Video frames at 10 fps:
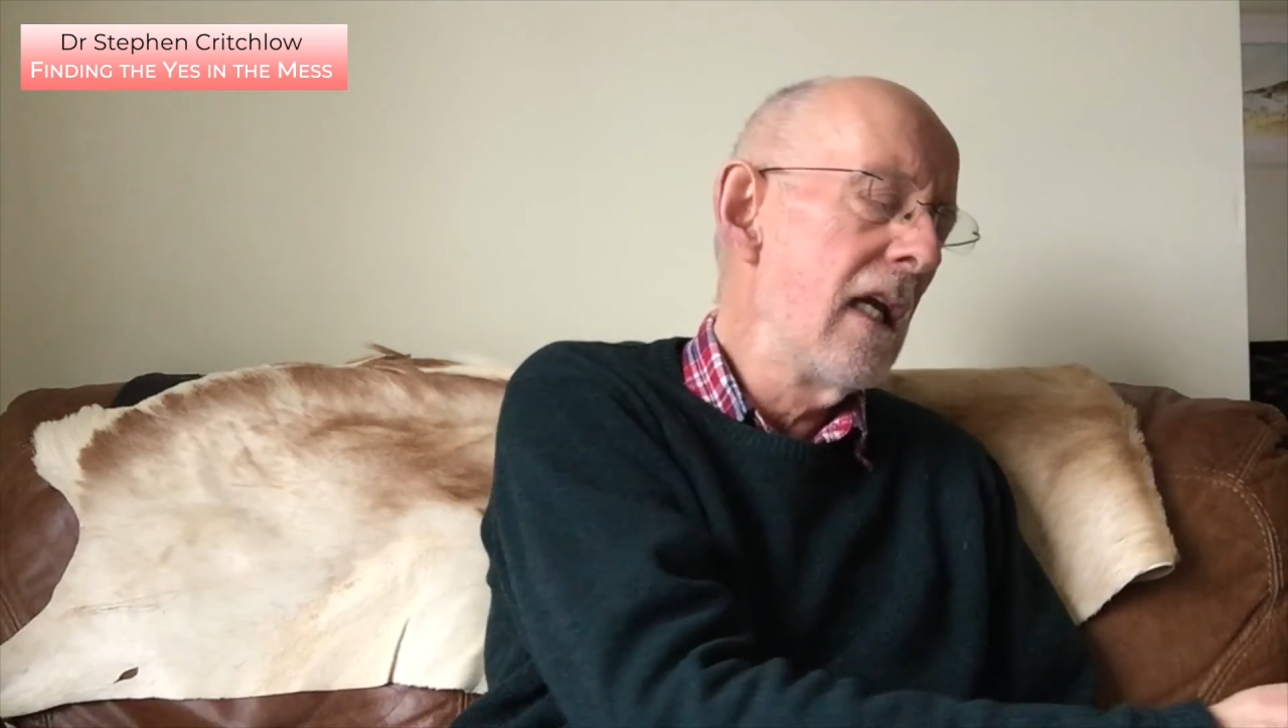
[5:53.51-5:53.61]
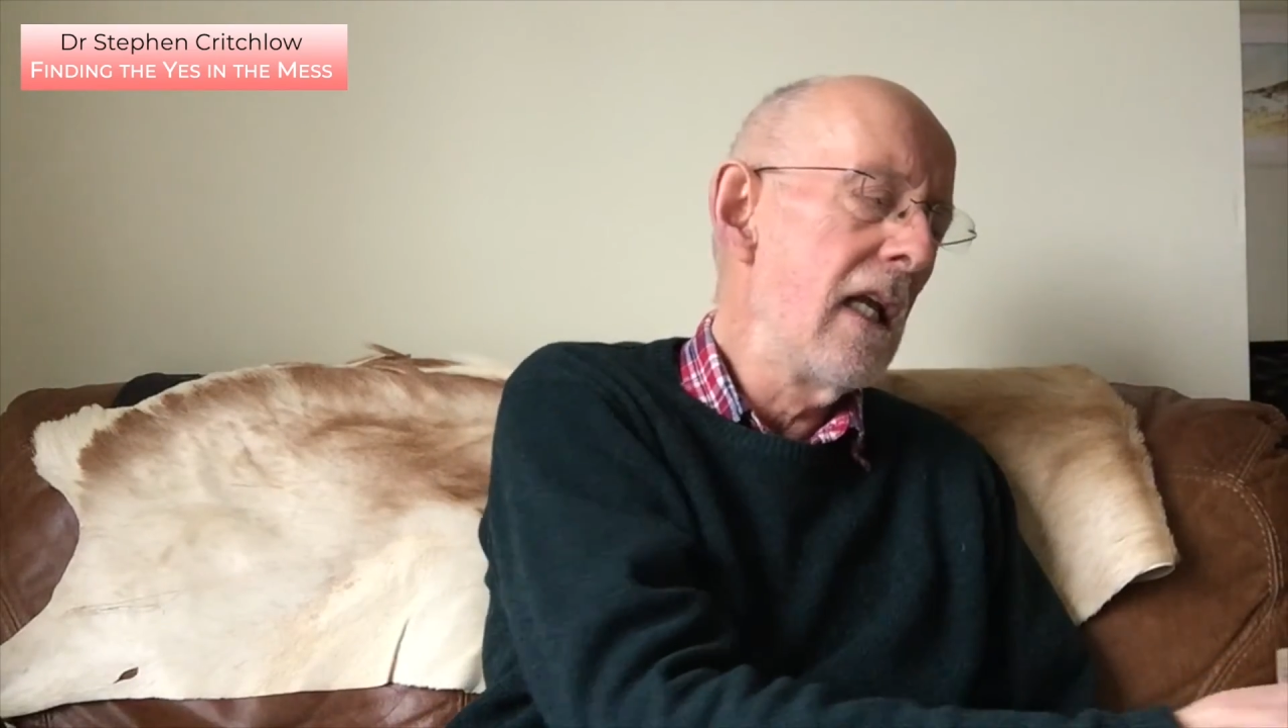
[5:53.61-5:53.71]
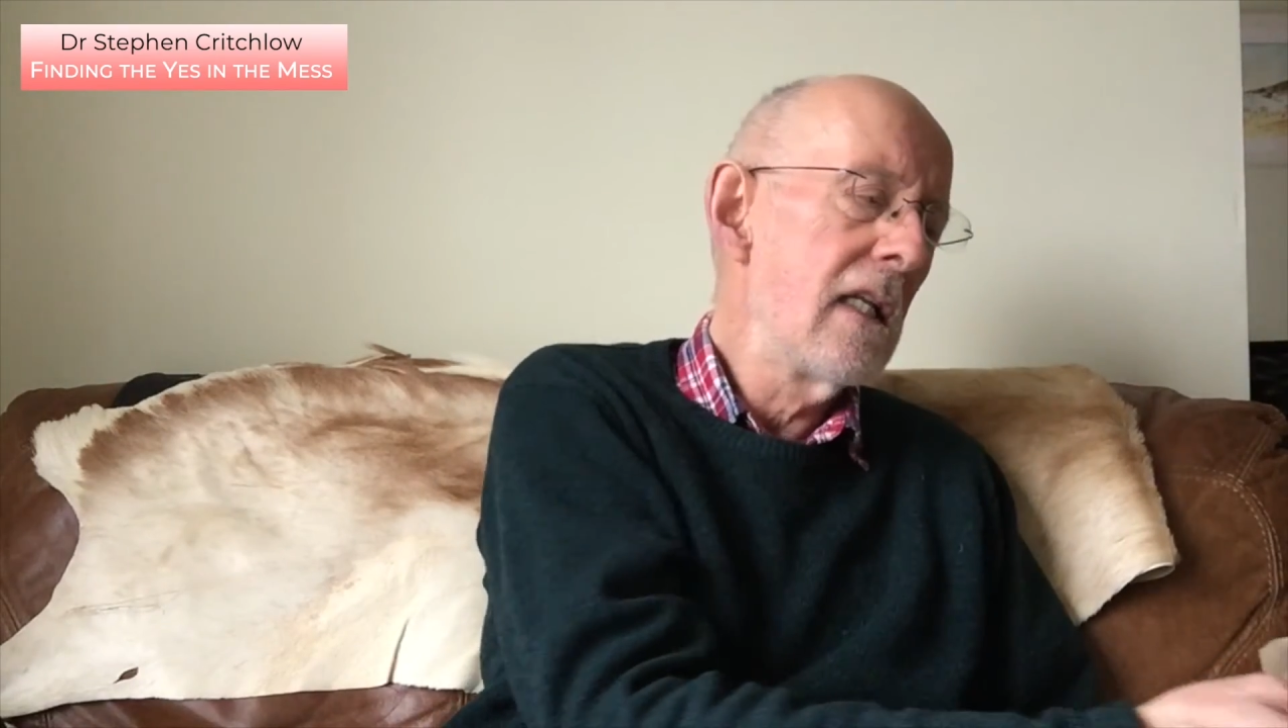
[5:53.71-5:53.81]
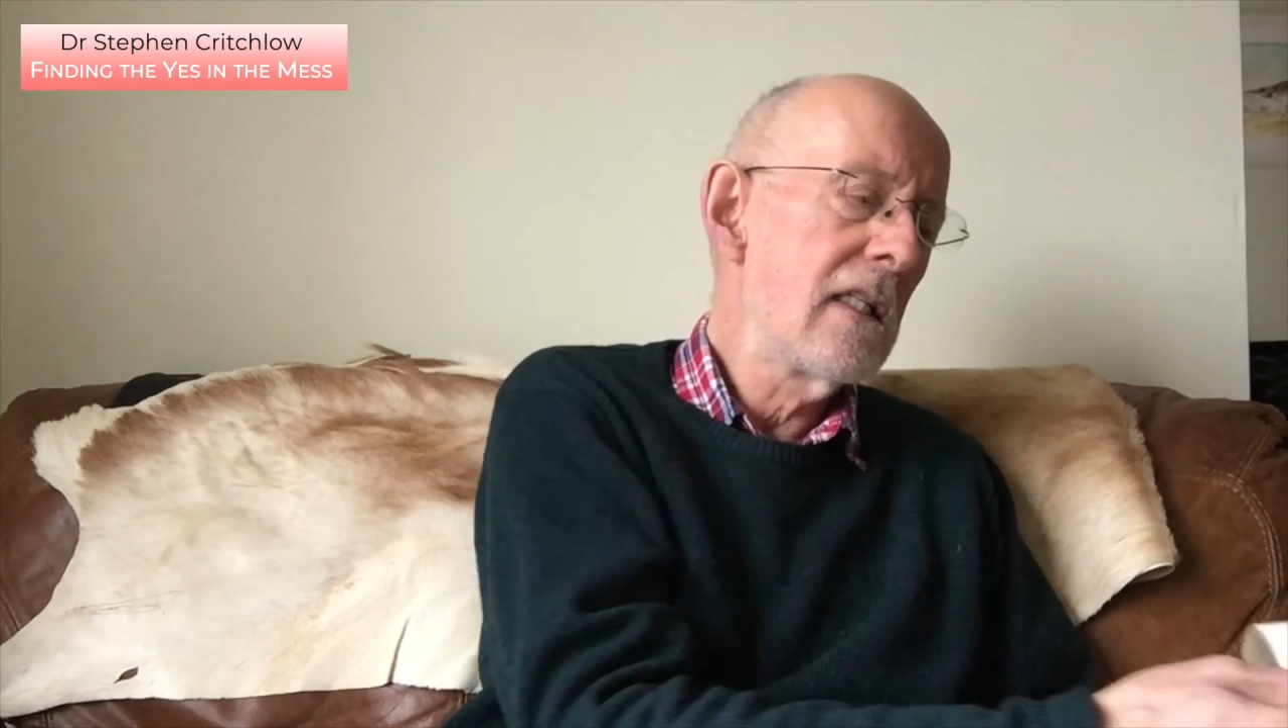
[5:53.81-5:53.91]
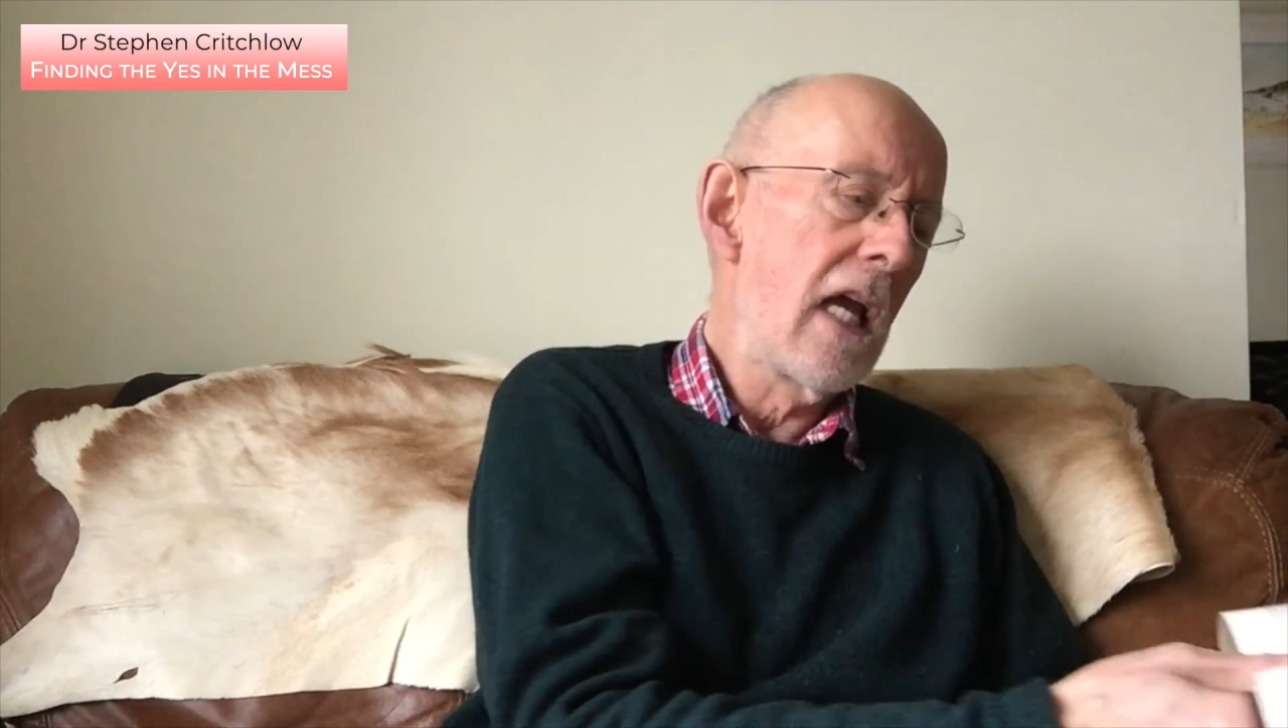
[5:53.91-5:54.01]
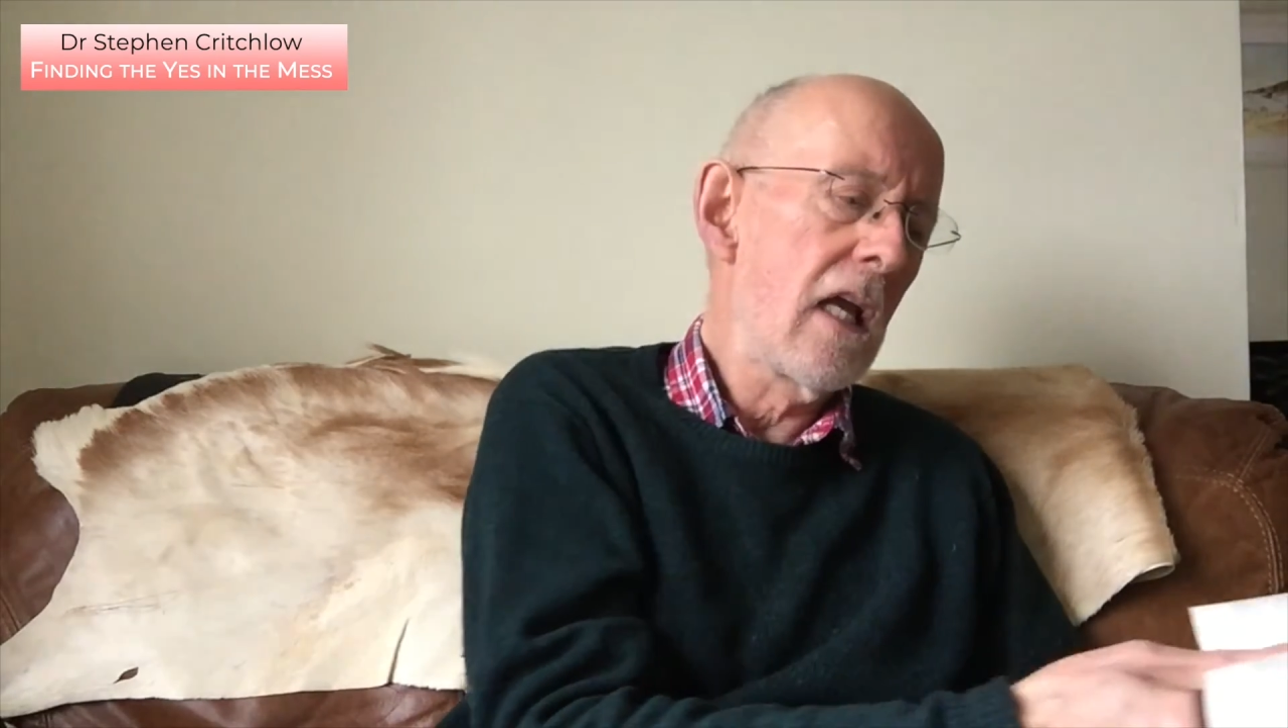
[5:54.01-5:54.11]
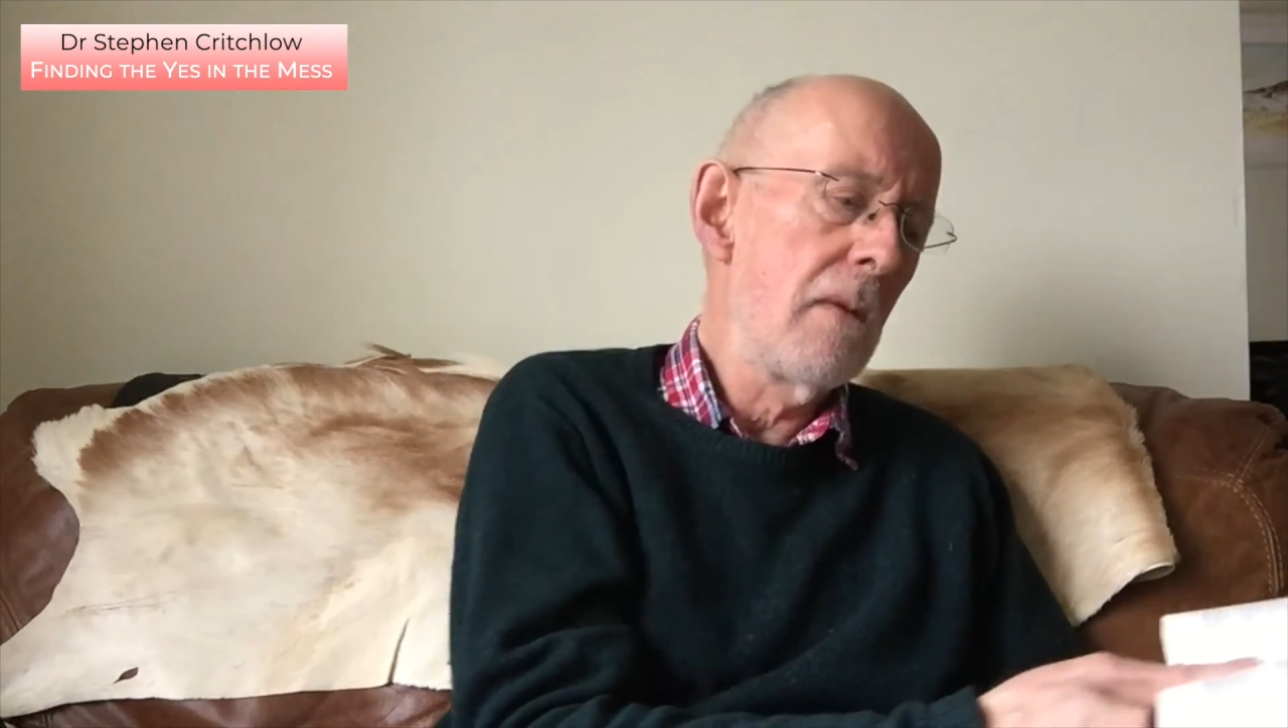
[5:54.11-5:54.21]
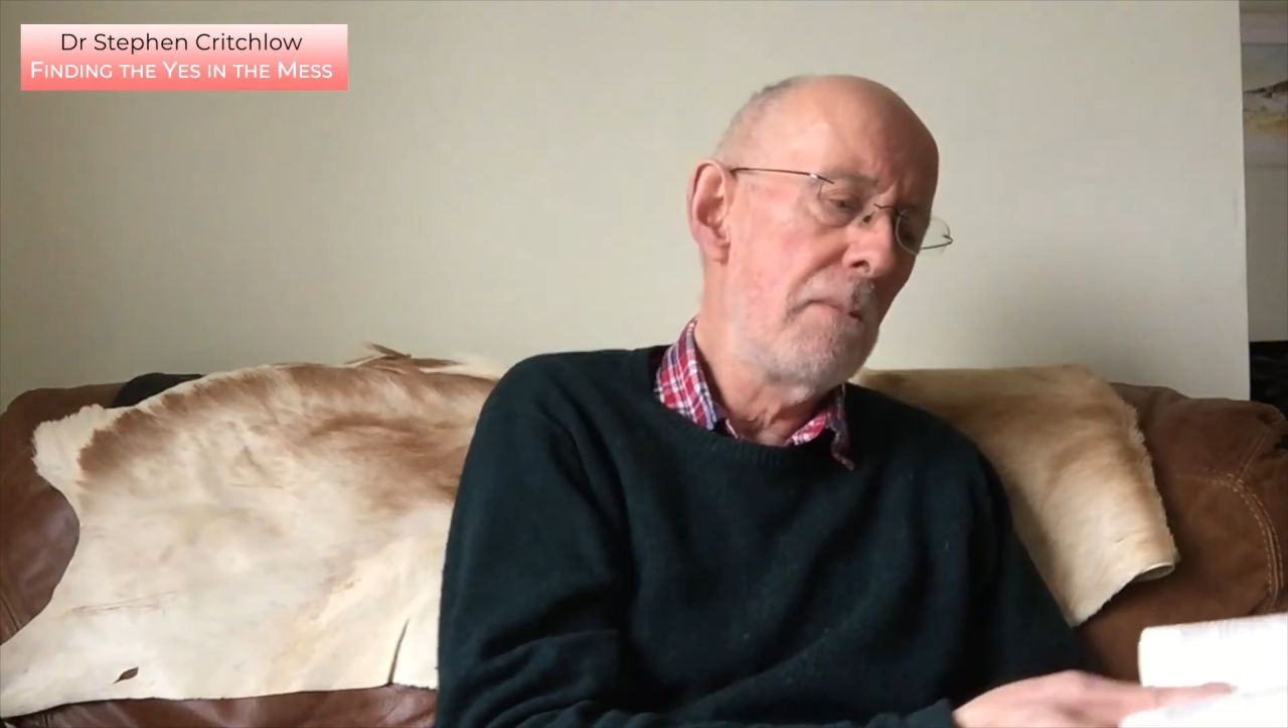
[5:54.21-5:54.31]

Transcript: In 2